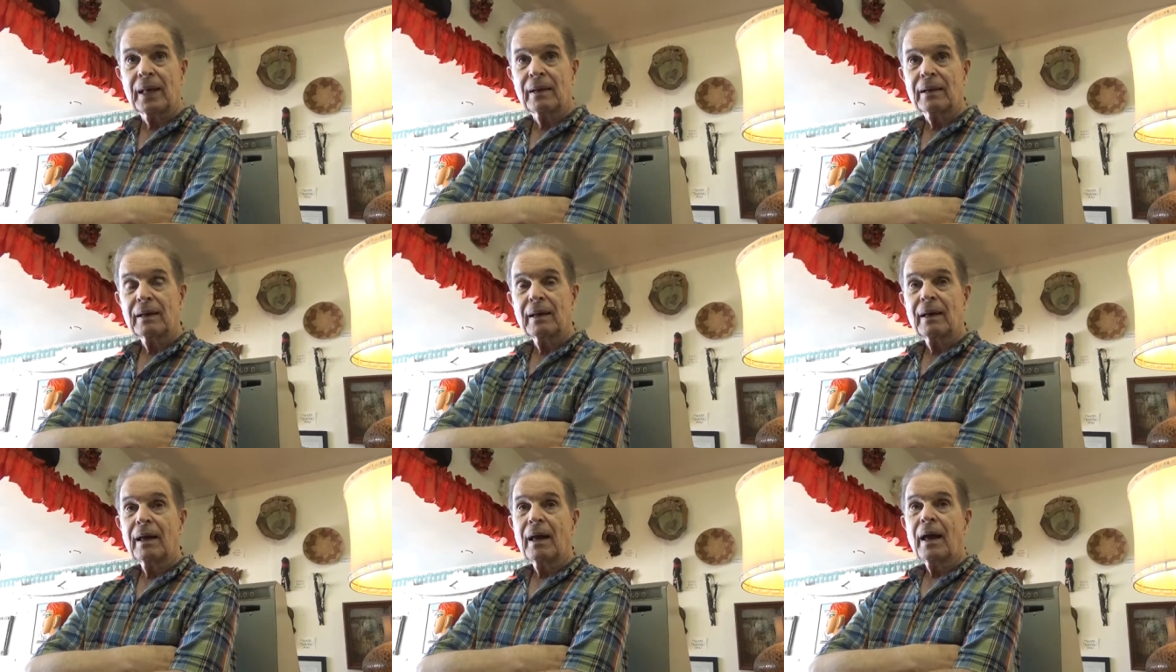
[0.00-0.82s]
Oh
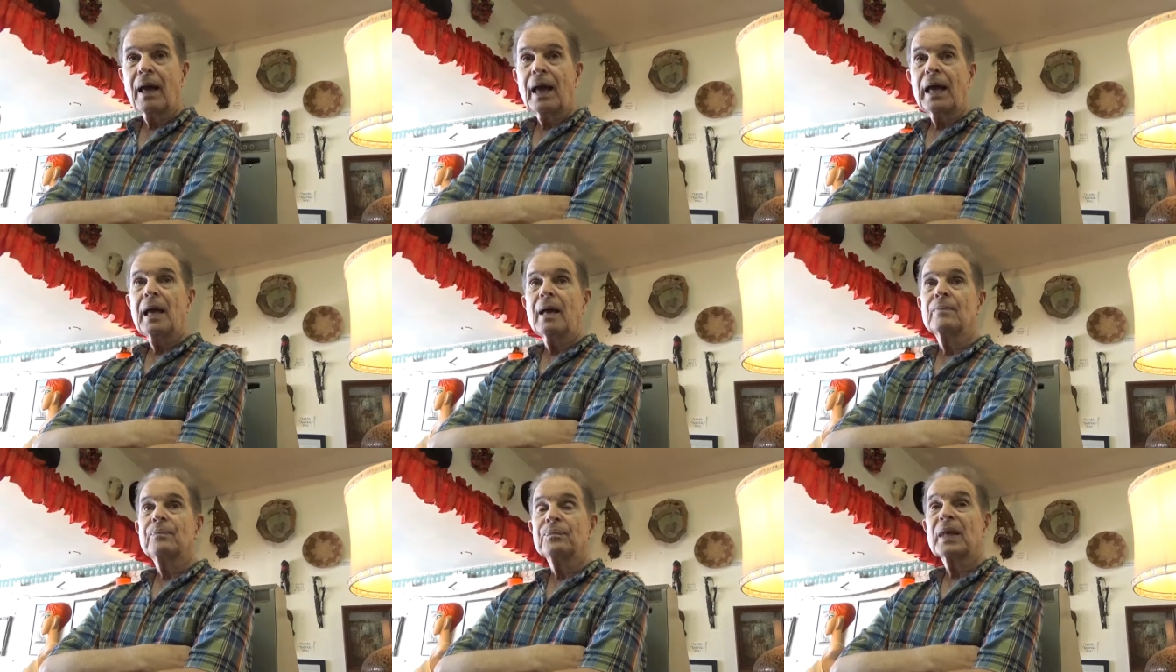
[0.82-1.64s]
man, that would
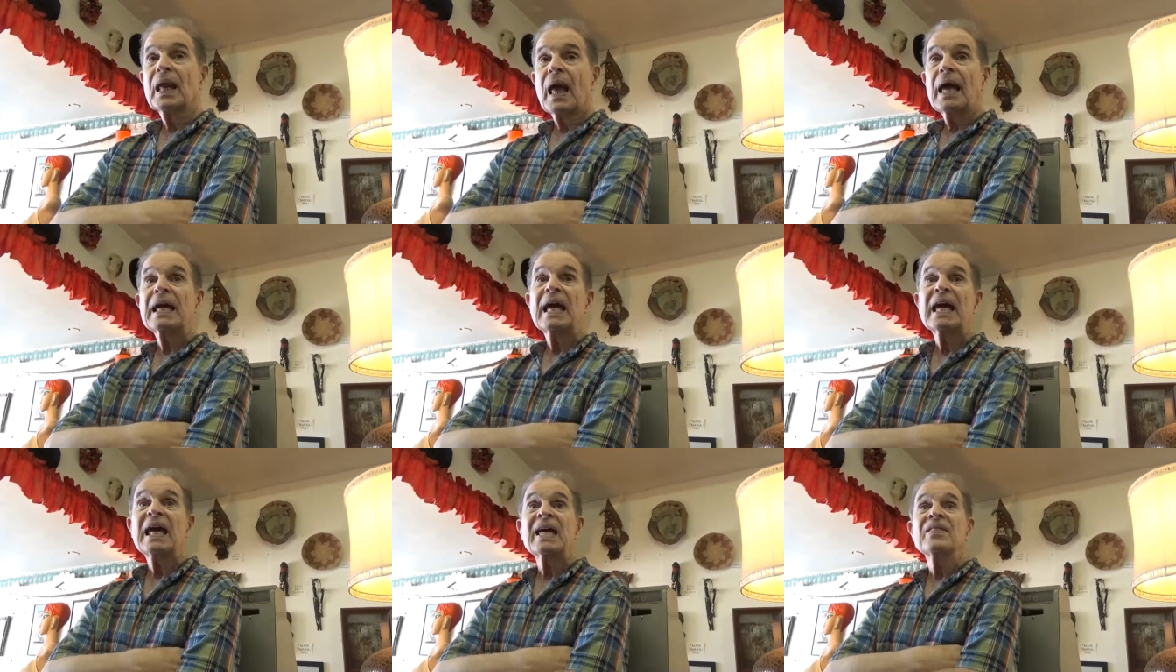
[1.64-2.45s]
dissolve
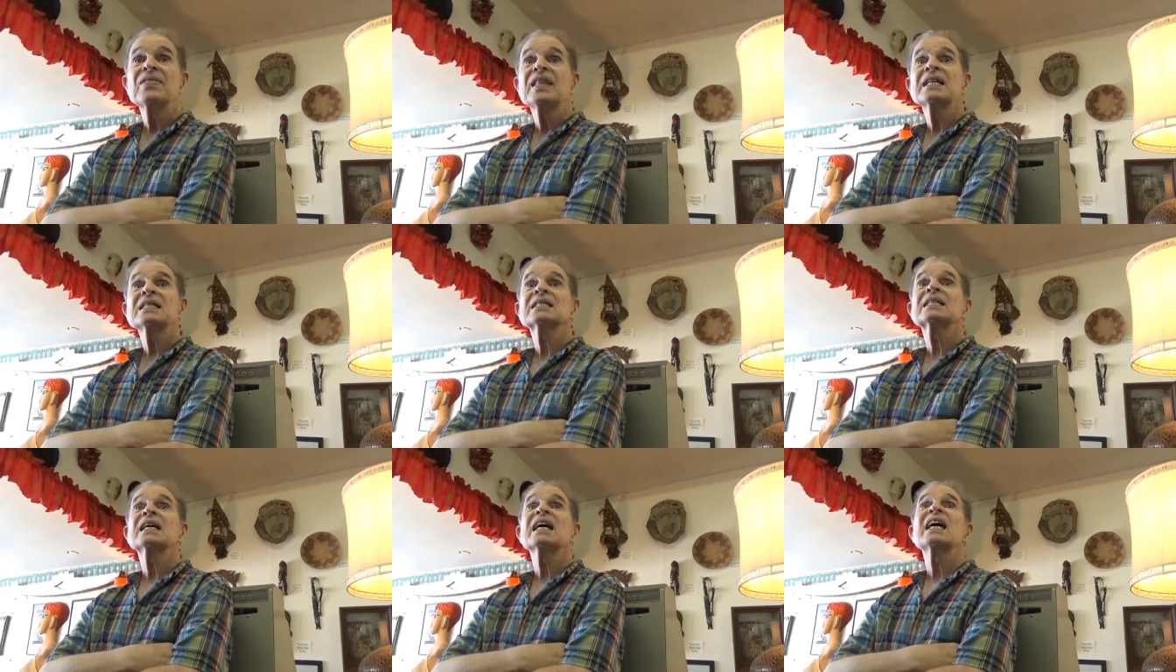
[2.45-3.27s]
everything in as it this, goes
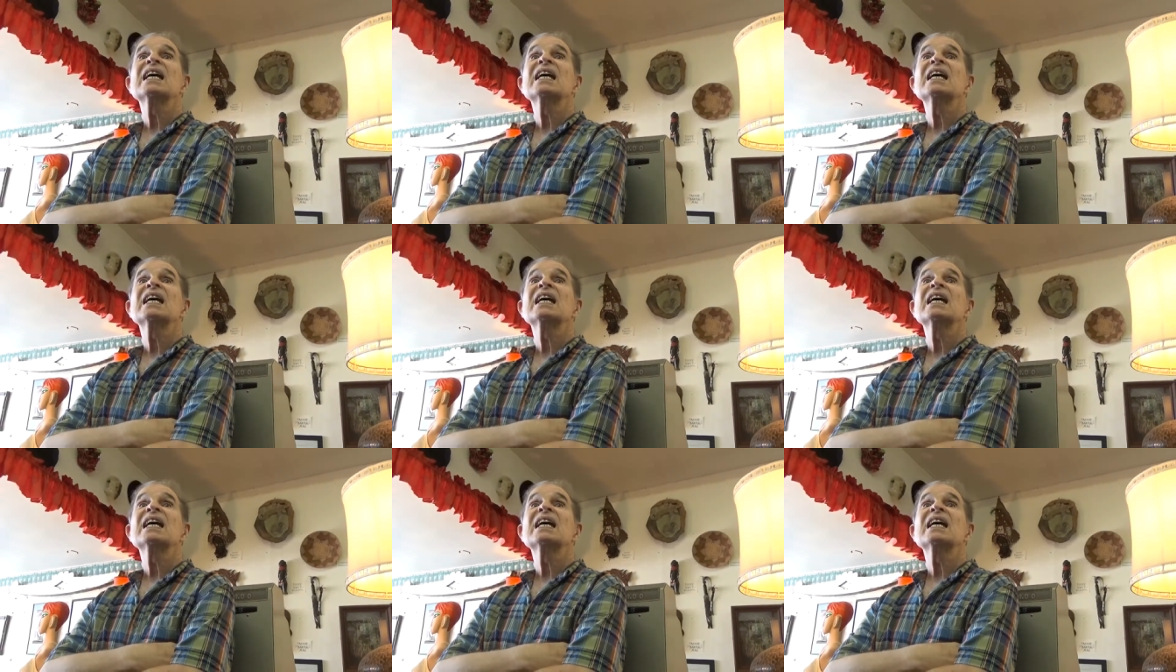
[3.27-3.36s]
down.